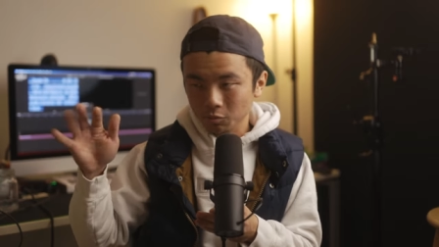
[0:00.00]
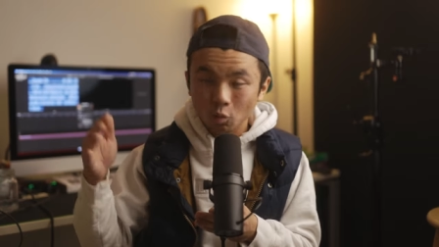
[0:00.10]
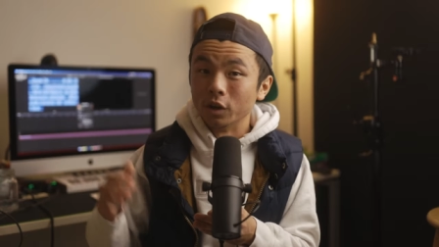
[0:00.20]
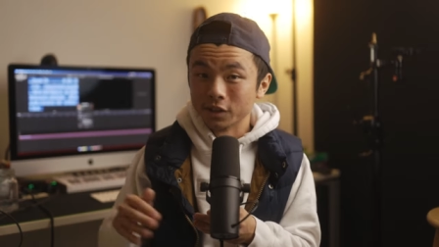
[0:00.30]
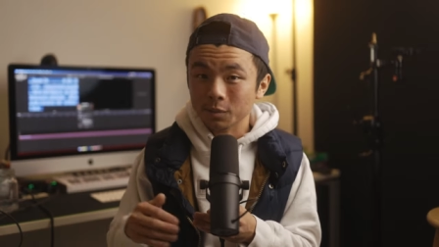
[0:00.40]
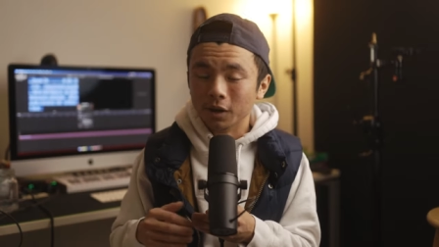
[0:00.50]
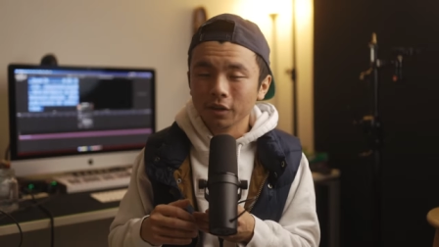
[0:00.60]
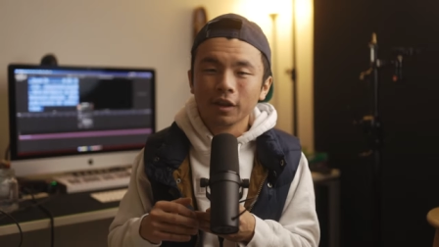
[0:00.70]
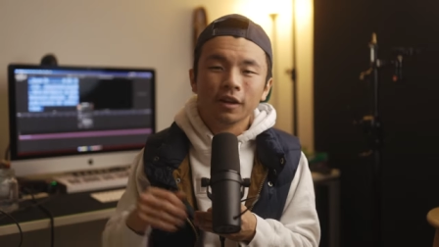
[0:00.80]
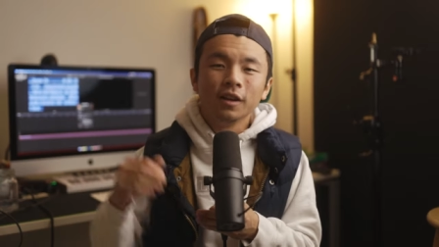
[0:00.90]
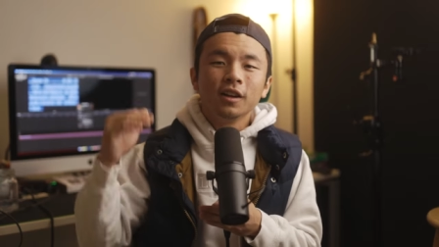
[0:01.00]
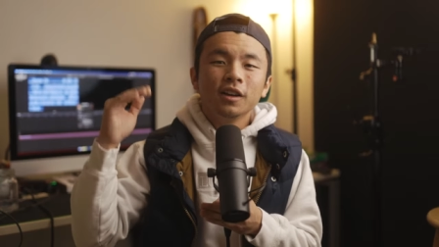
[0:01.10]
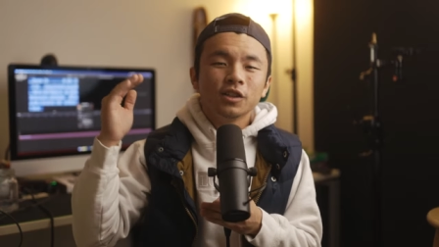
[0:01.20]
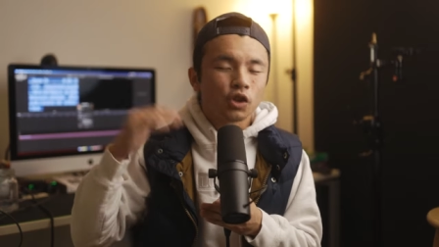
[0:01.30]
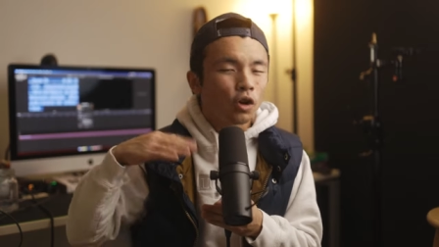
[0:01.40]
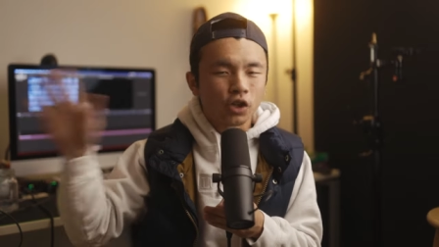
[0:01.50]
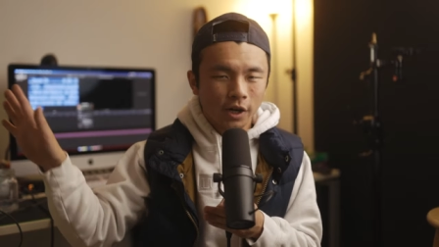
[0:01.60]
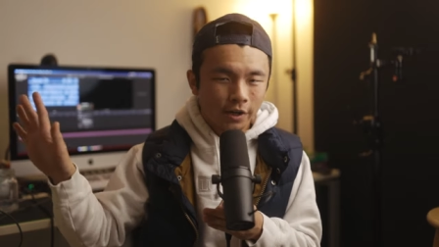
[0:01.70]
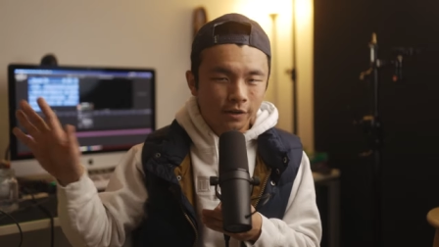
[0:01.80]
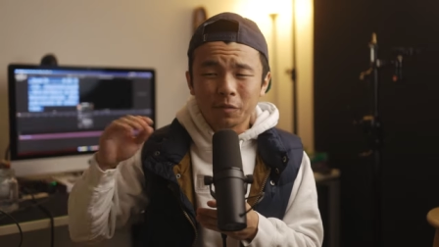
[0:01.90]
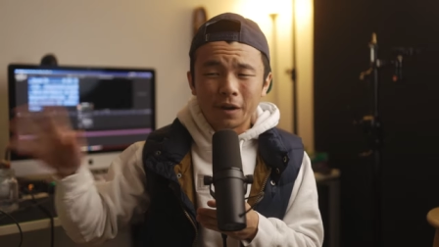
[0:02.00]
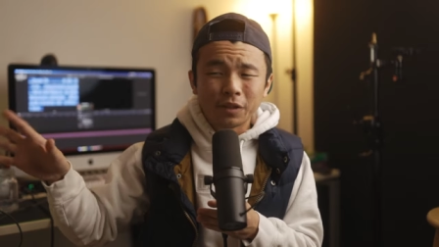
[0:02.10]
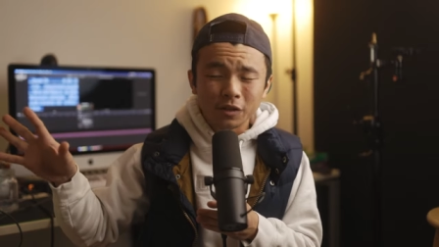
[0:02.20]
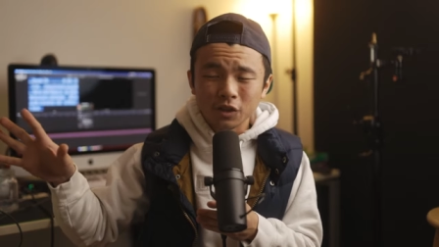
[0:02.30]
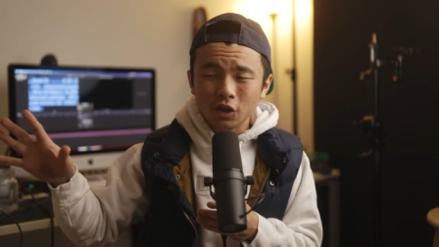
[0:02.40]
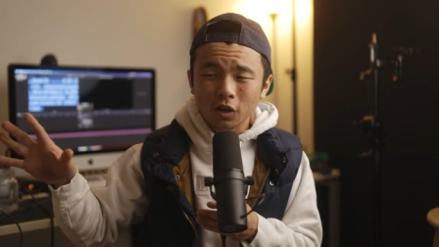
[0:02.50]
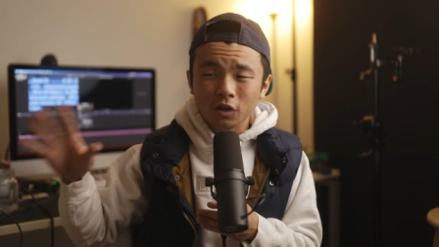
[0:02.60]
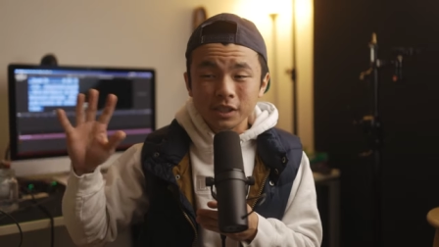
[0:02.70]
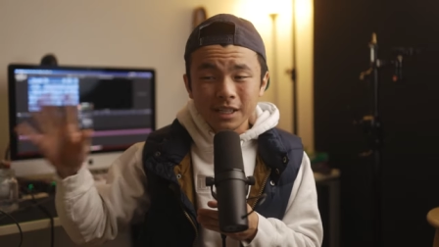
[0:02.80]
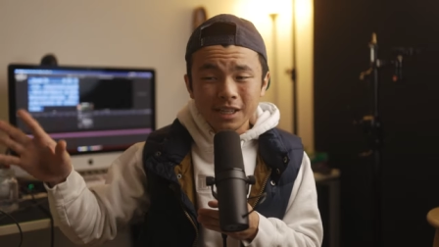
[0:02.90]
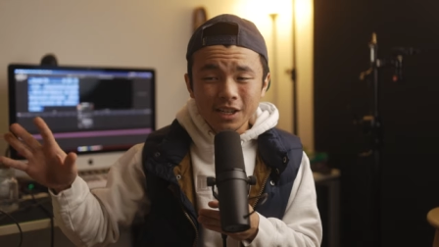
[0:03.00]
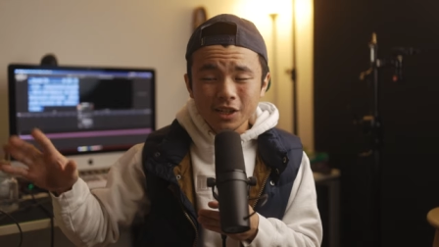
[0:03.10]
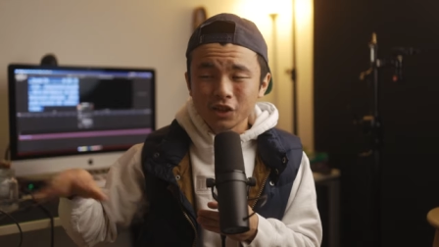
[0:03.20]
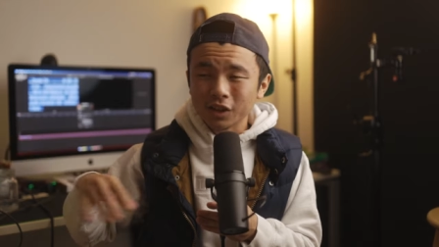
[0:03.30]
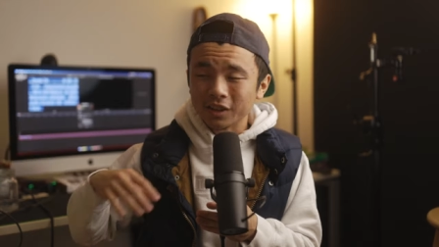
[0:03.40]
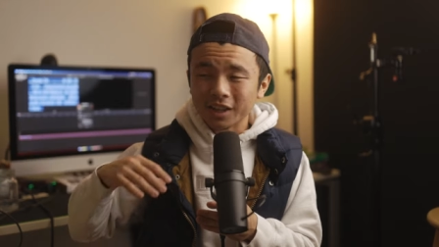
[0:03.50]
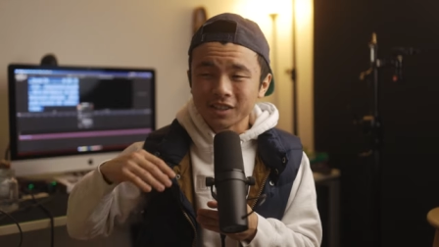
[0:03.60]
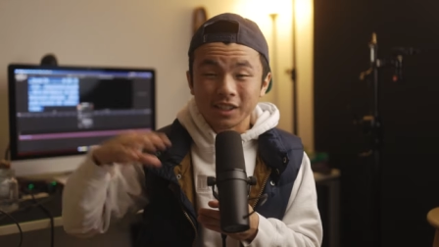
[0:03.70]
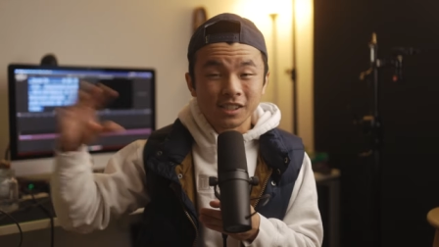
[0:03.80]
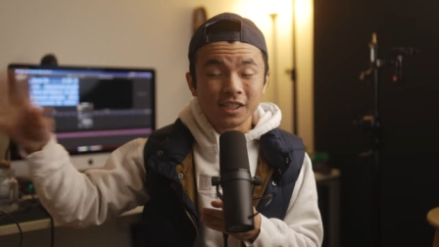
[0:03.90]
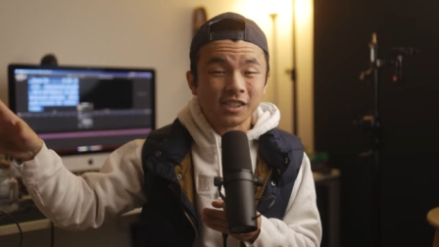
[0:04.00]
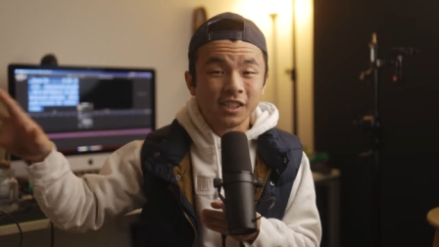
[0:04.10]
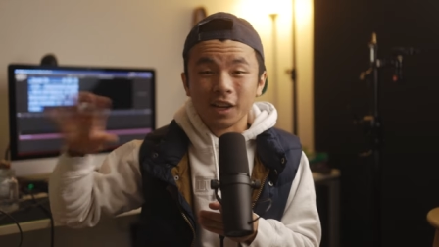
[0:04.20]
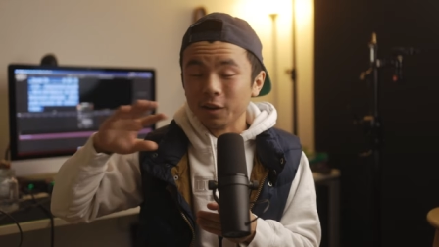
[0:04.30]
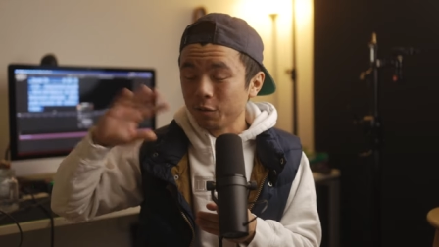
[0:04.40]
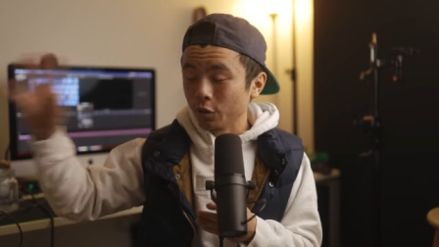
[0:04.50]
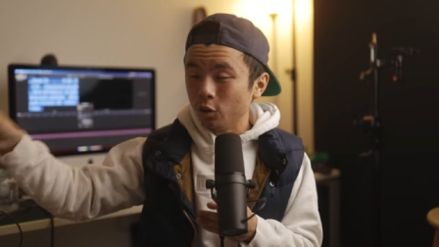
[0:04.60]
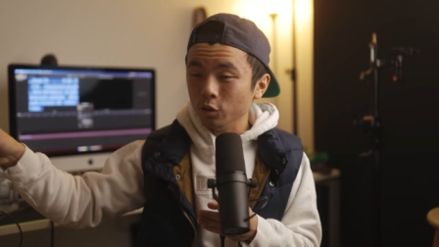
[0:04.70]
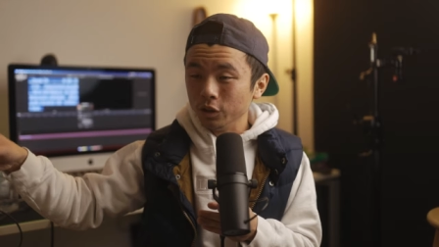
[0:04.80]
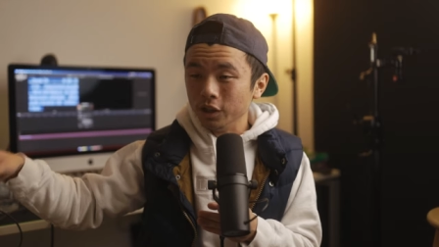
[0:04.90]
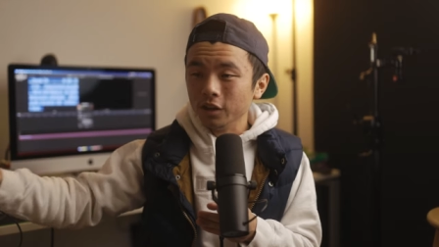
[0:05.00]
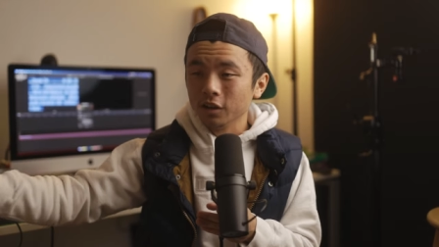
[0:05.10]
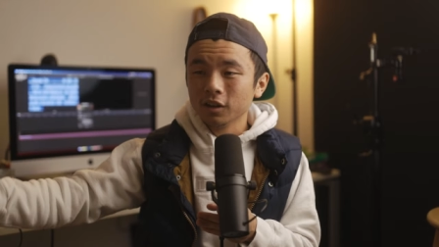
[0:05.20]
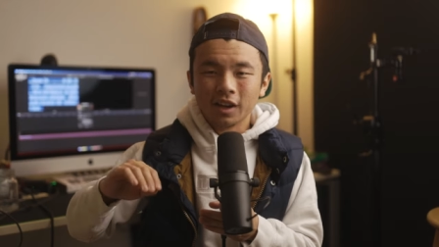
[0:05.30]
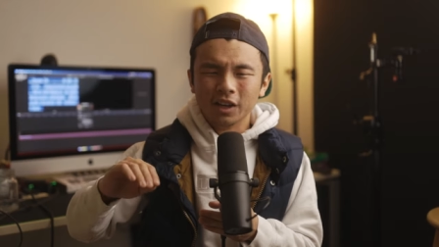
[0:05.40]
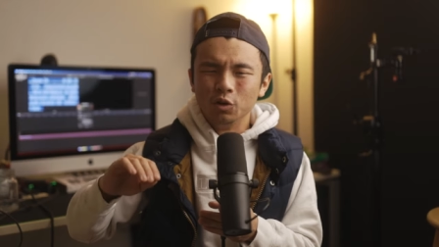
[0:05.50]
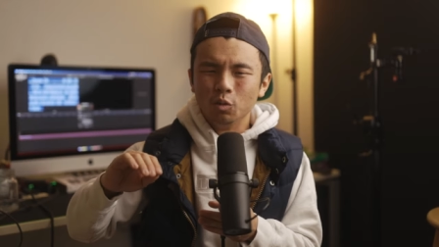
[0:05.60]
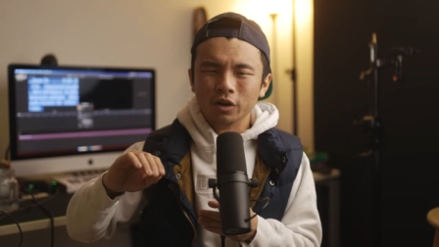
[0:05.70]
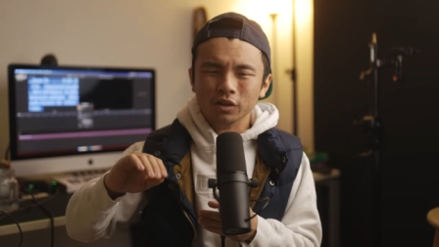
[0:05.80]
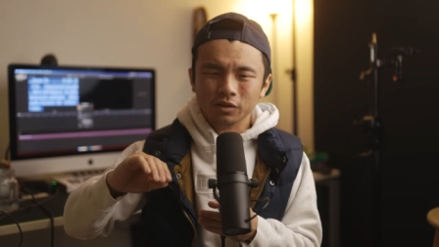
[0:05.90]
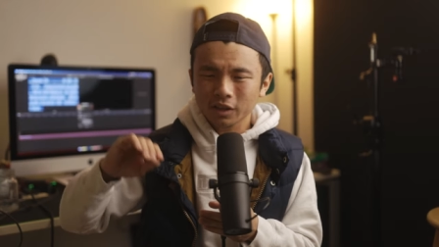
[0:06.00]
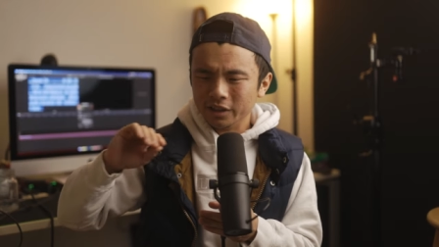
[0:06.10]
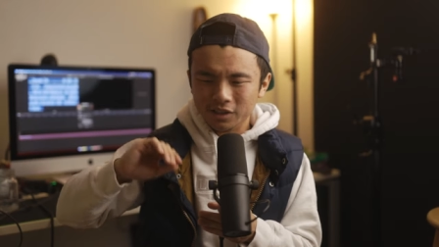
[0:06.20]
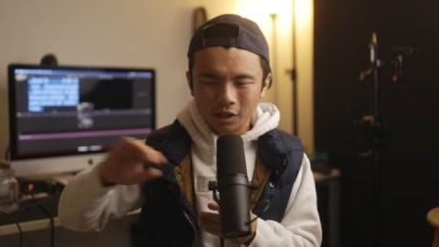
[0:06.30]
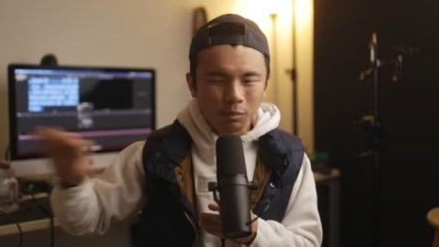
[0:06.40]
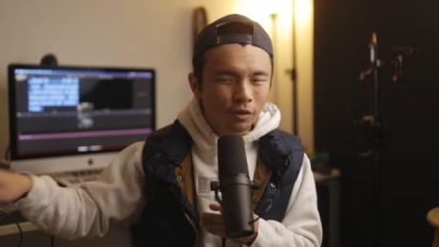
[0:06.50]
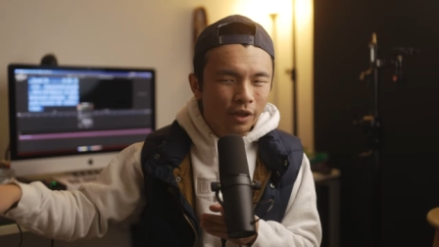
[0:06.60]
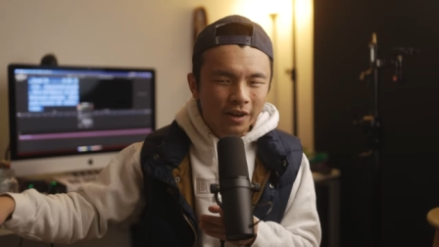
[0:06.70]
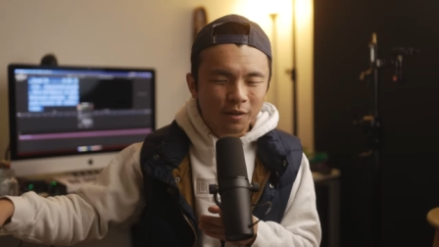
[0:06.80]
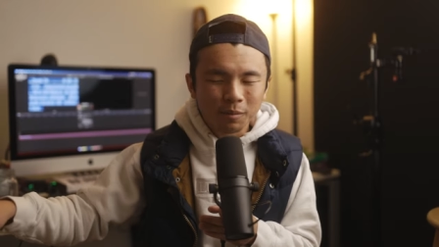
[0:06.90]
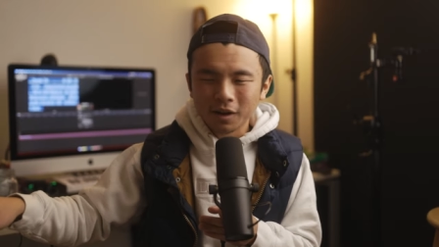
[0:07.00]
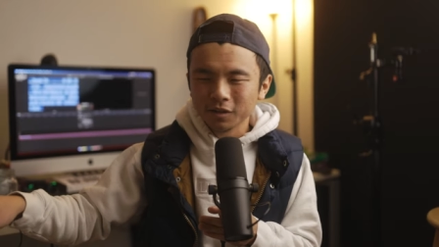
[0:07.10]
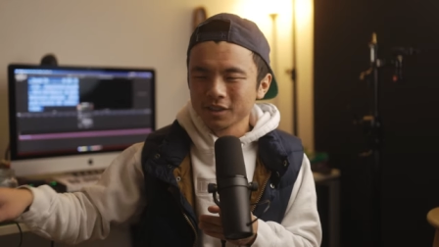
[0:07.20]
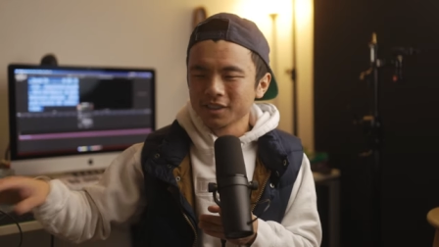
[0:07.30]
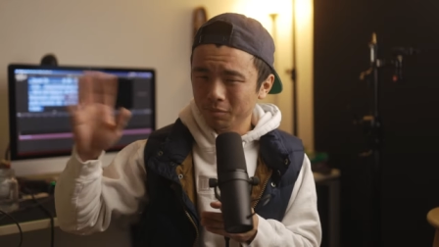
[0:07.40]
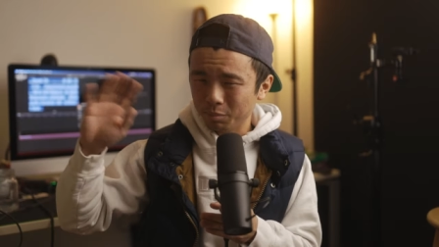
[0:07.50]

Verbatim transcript: once a month. Charge higher, five thousand dollars each, and that's like sixty K for the whole year, and you want to like double that amount,